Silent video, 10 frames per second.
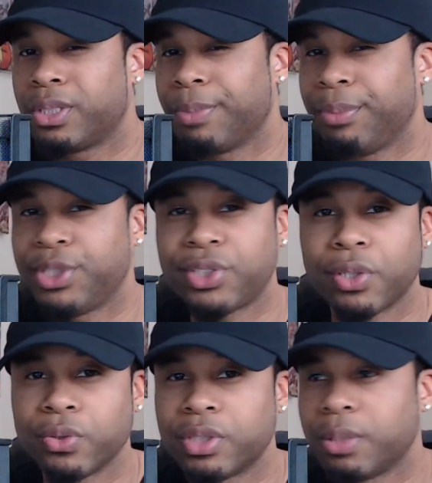It maybe
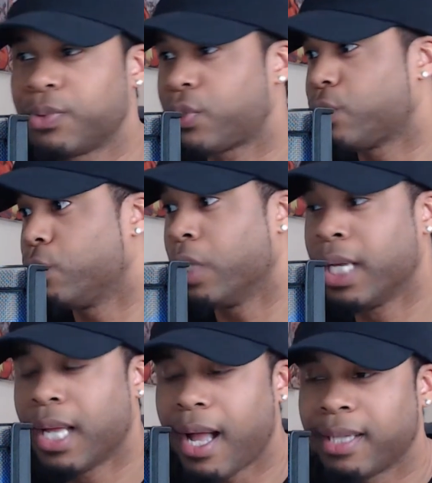shows them to,
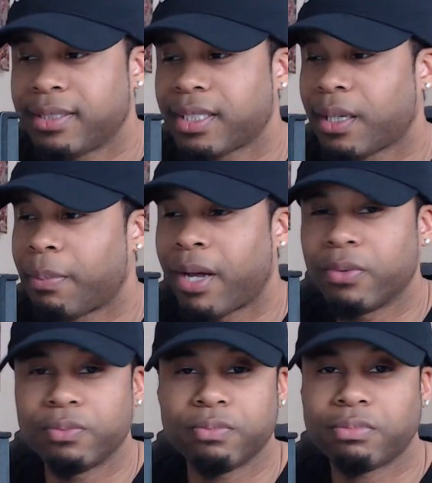I'd say,
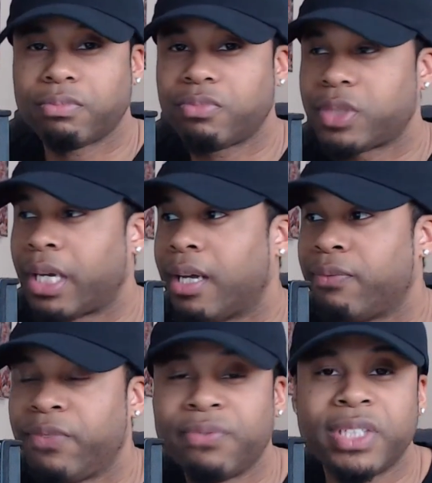about
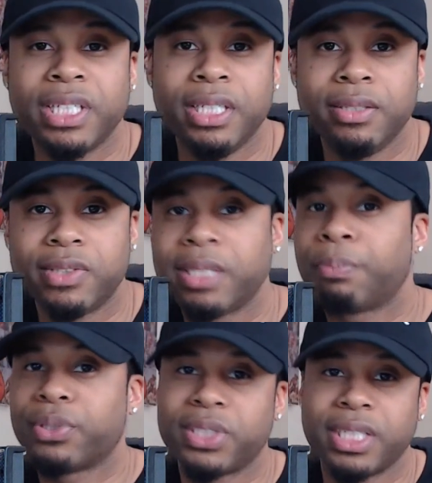
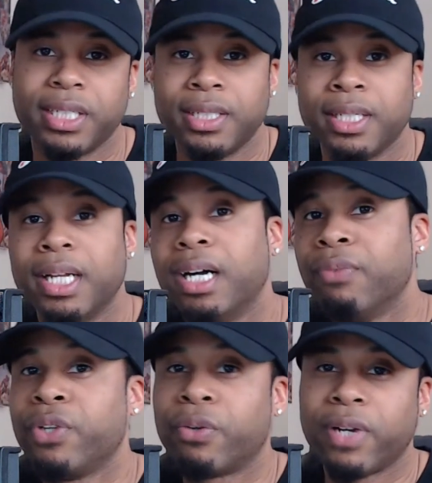10%
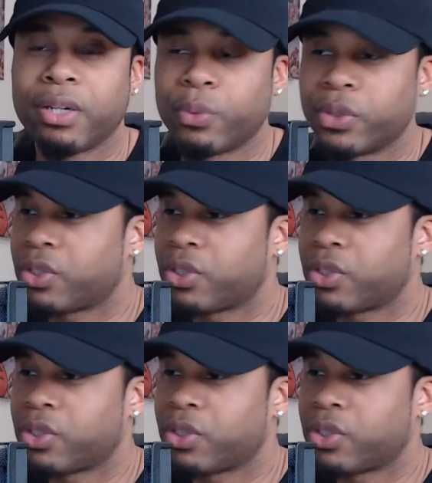of your followers.